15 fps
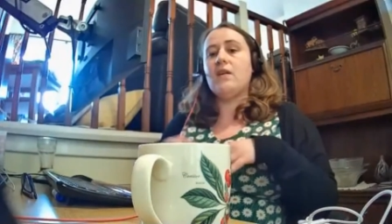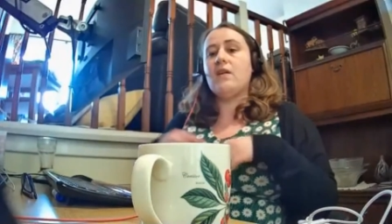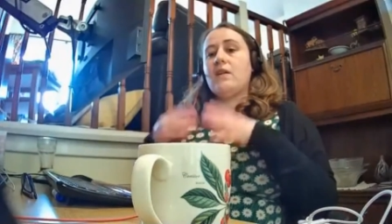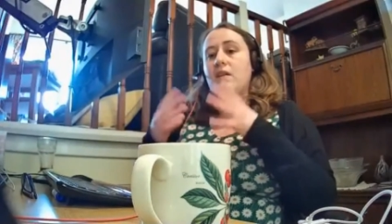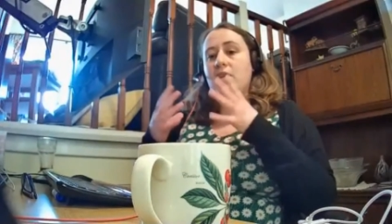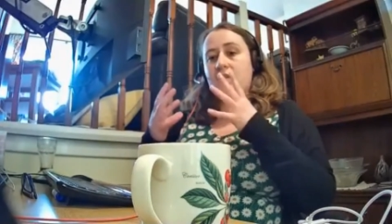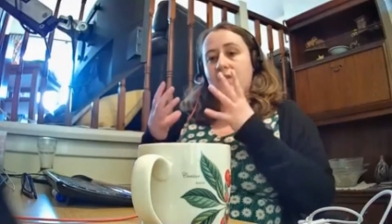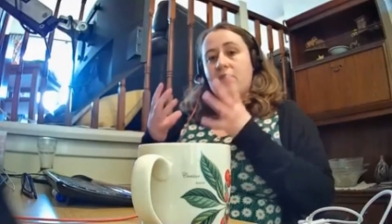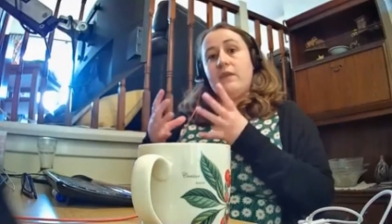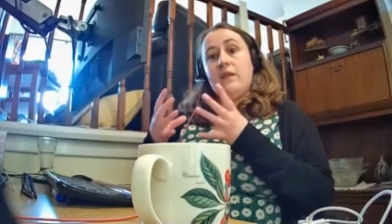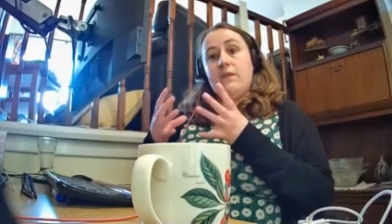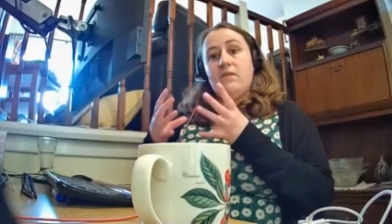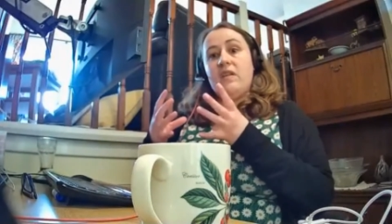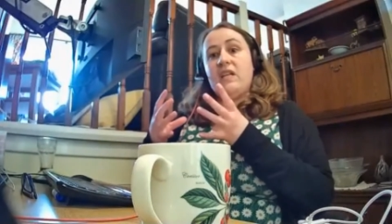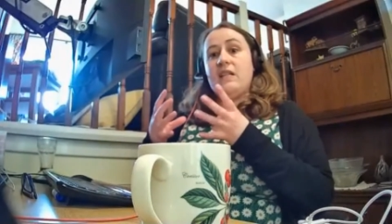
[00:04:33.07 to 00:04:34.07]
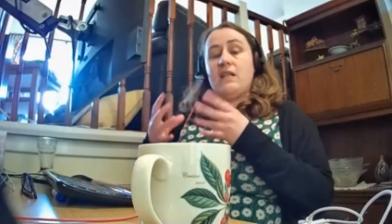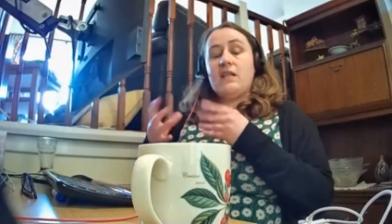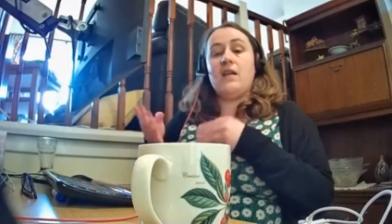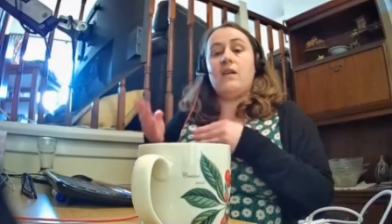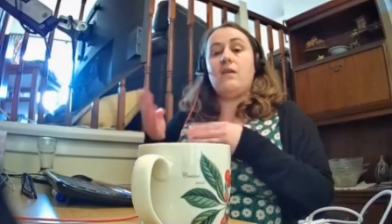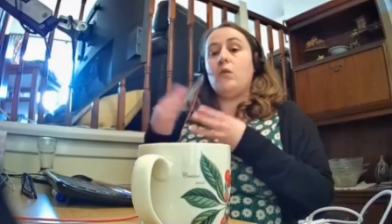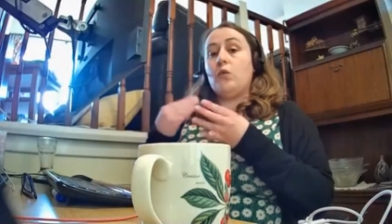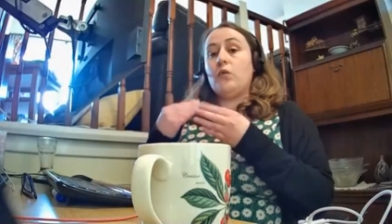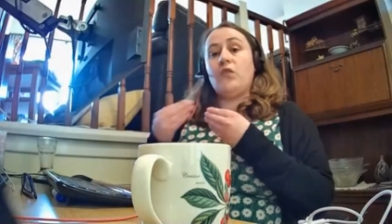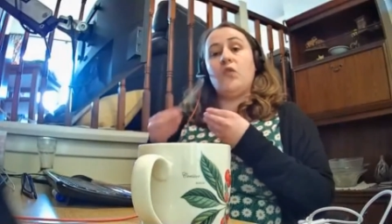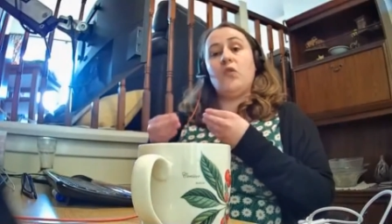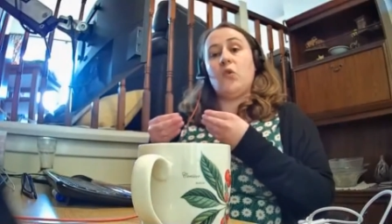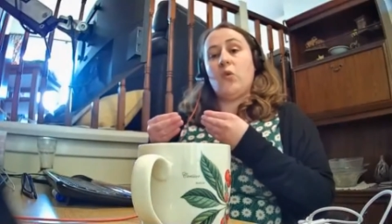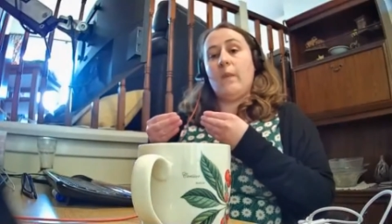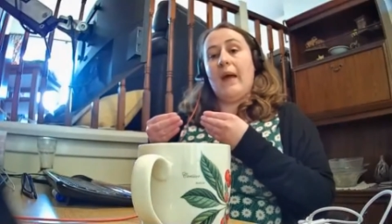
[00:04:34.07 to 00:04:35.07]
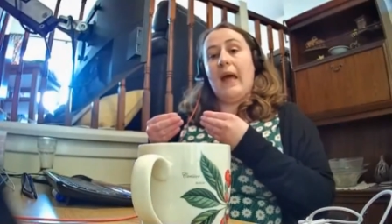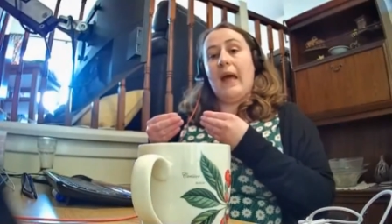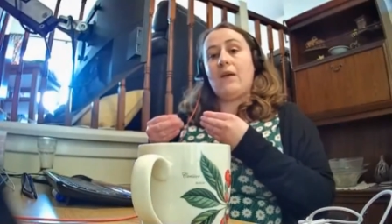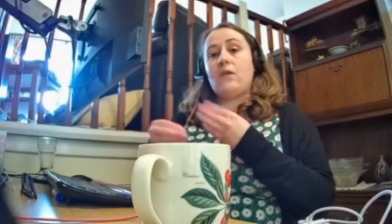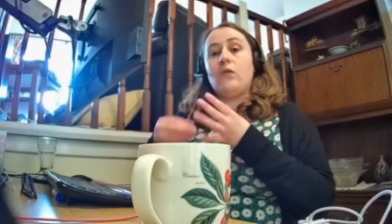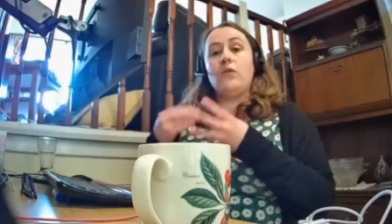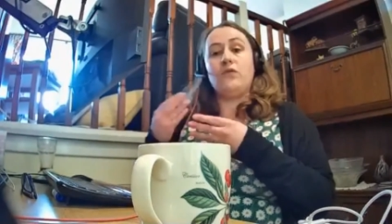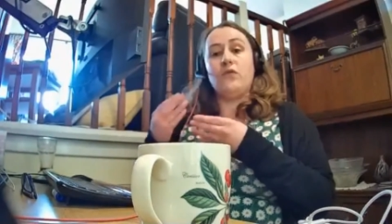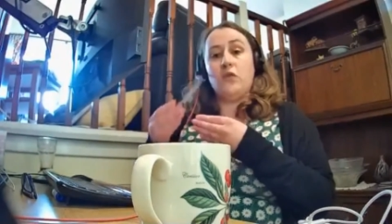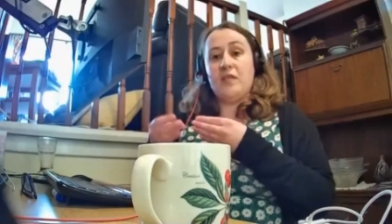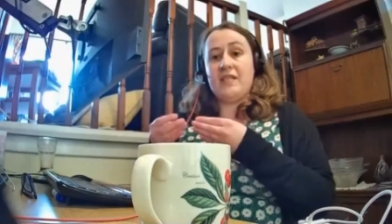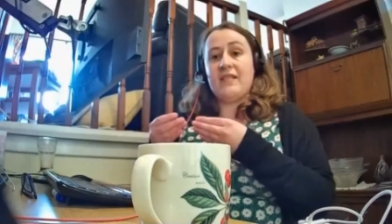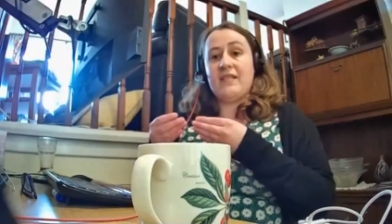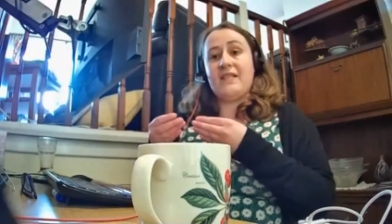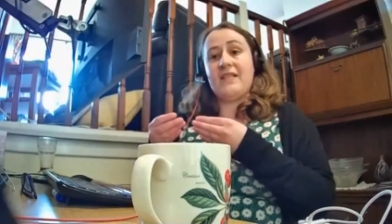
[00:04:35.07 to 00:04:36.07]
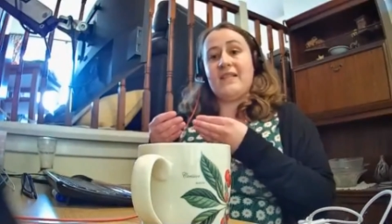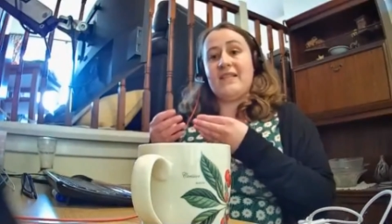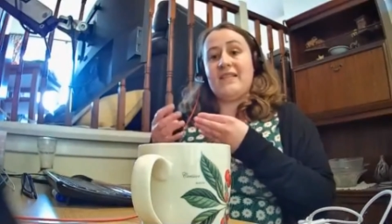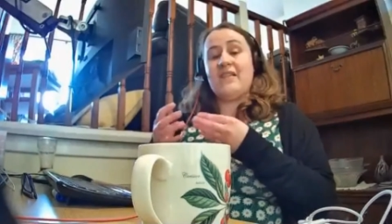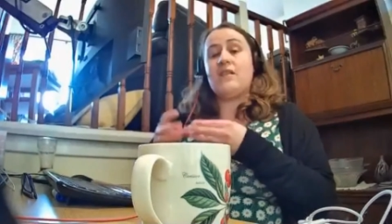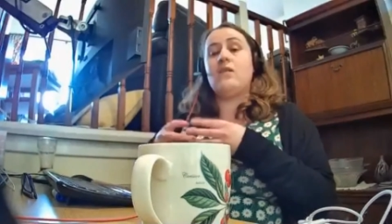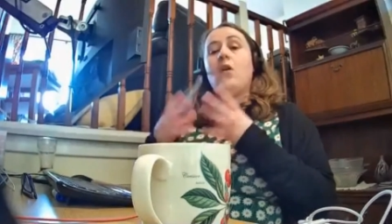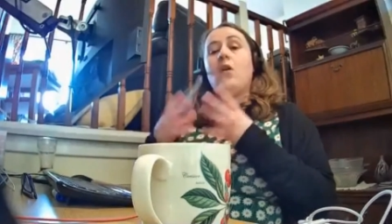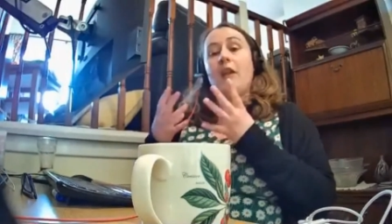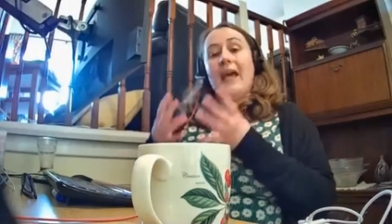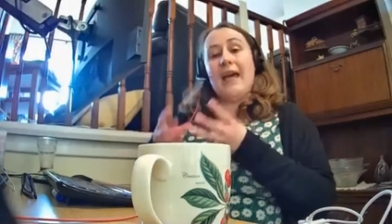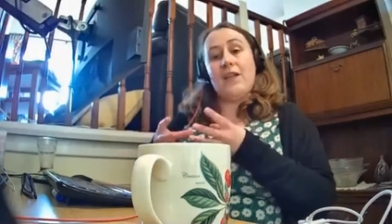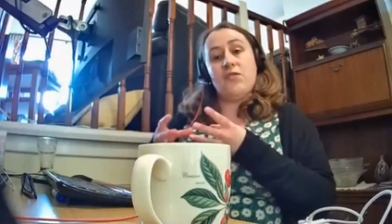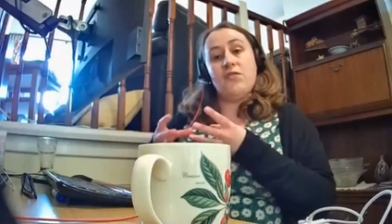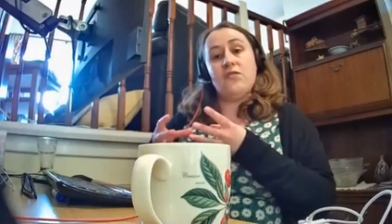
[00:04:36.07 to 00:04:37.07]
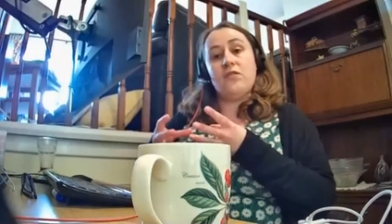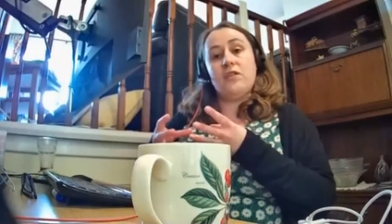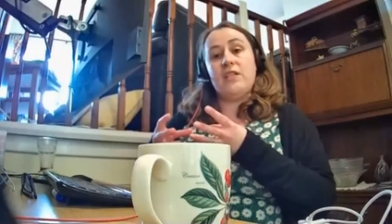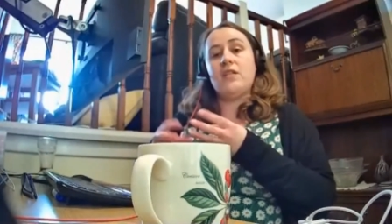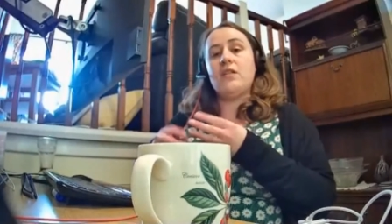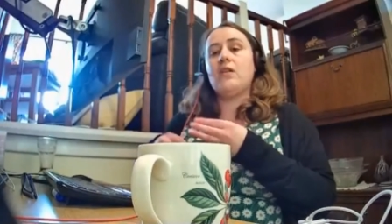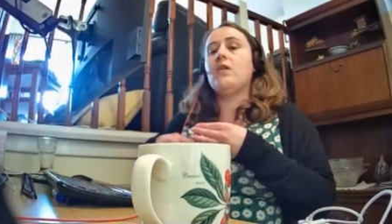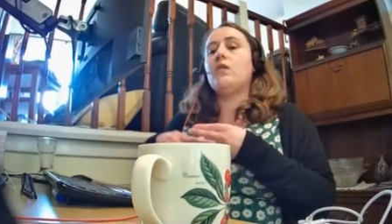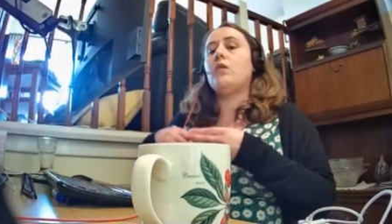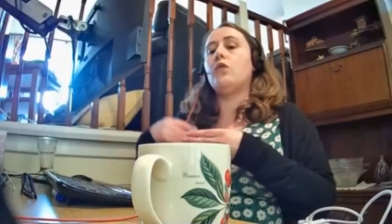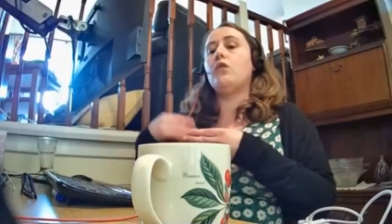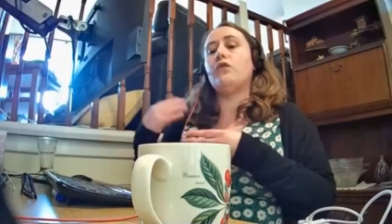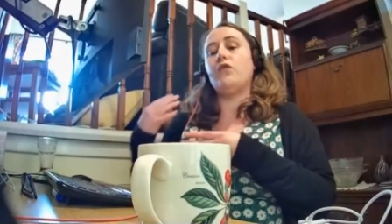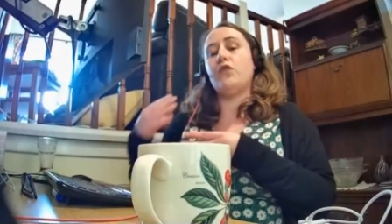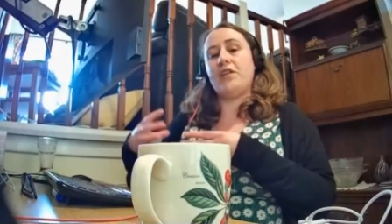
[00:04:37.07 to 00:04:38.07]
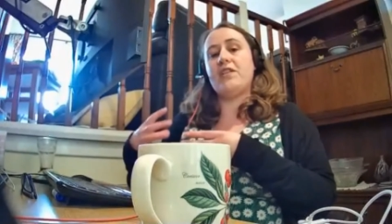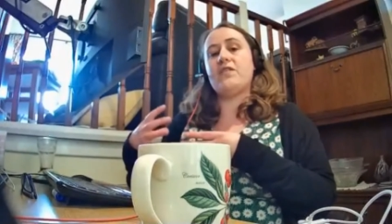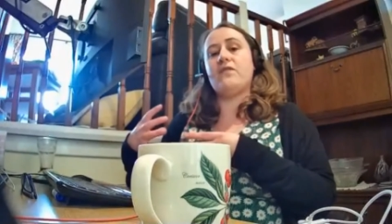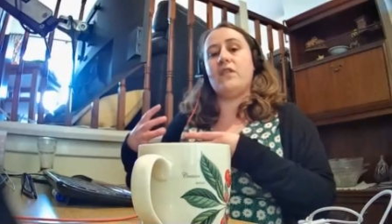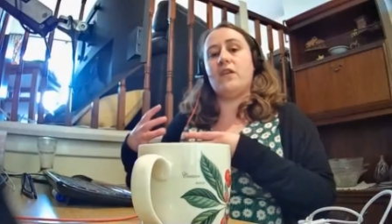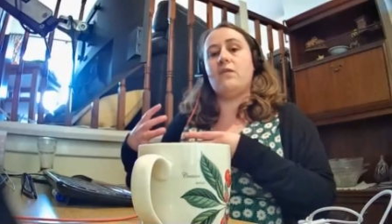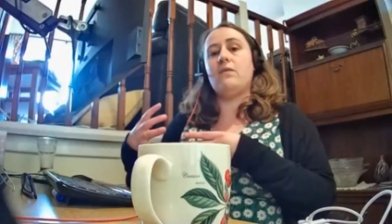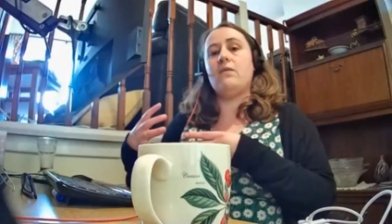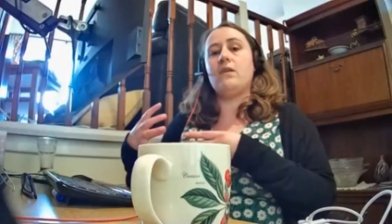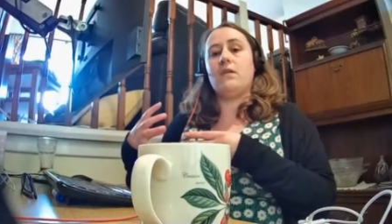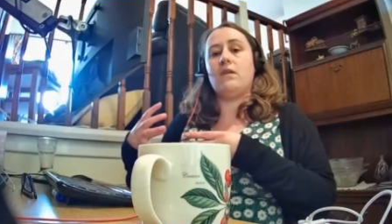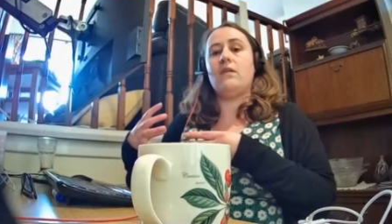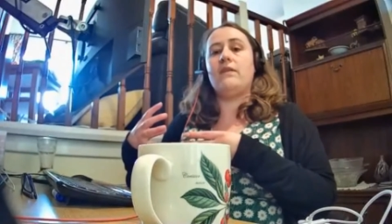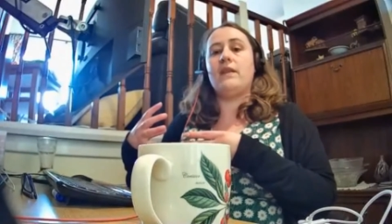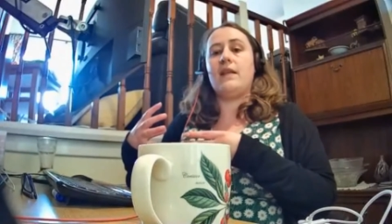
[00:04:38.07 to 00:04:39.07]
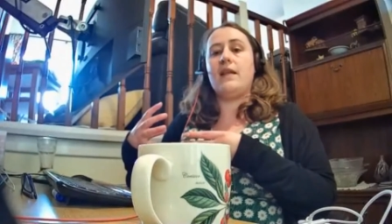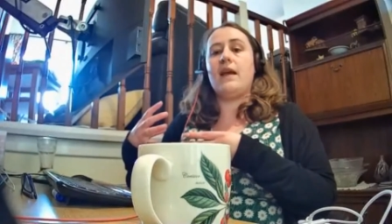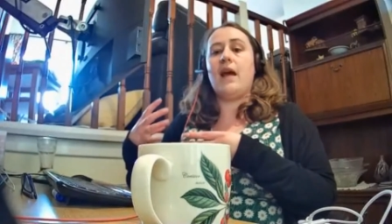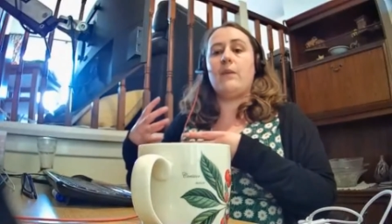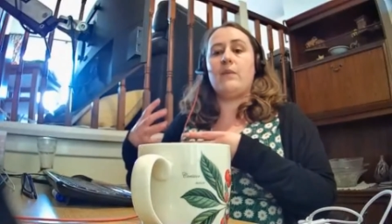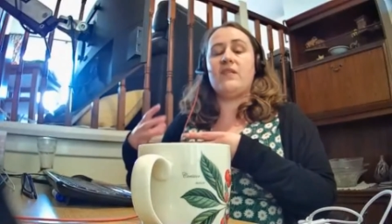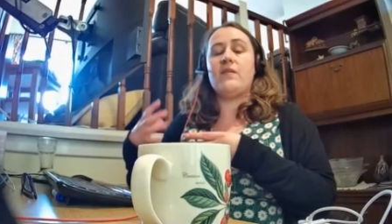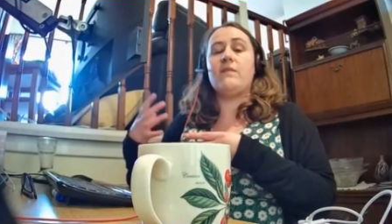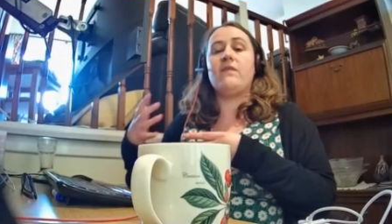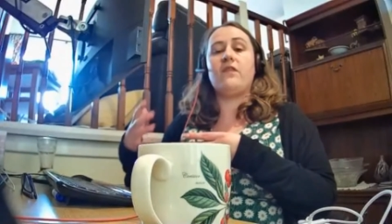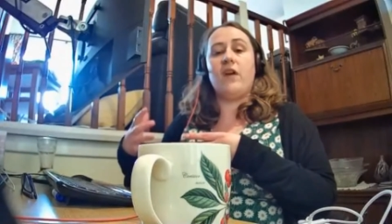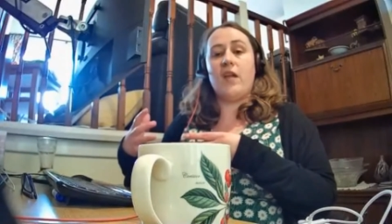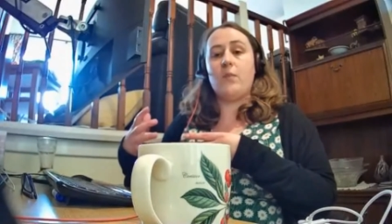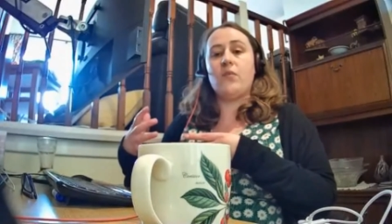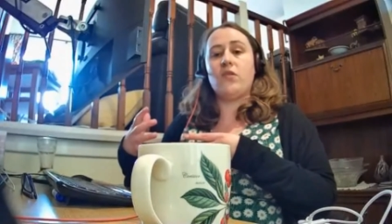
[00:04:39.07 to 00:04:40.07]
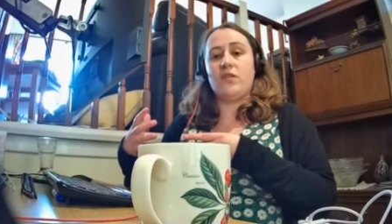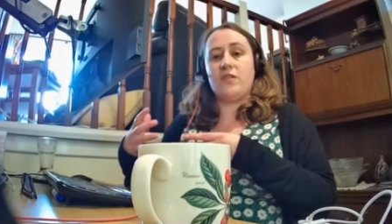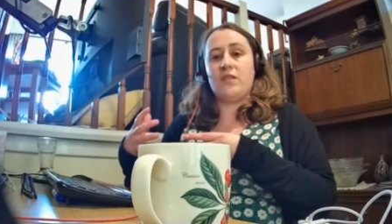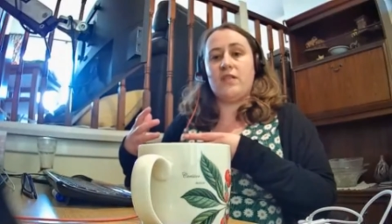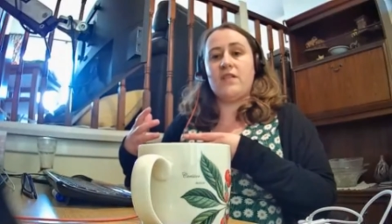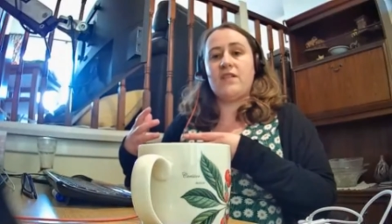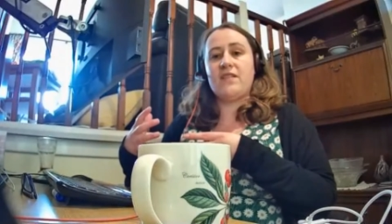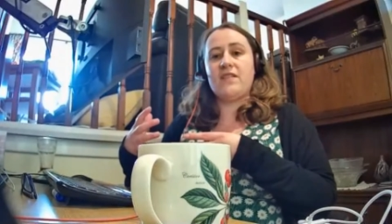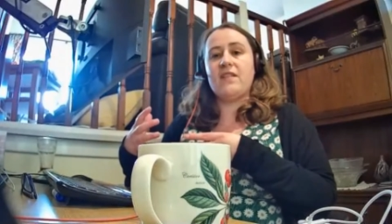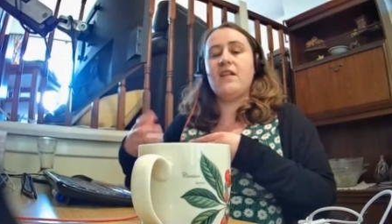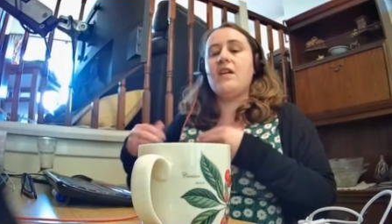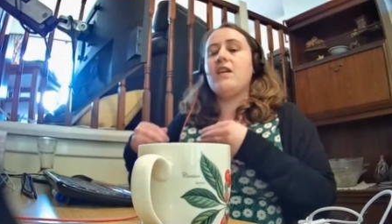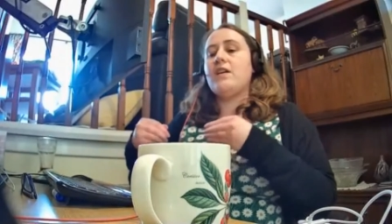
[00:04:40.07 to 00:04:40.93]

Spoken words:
screen reader or talkback or voice assistant on Android, or voice view on the Amazon Fire products,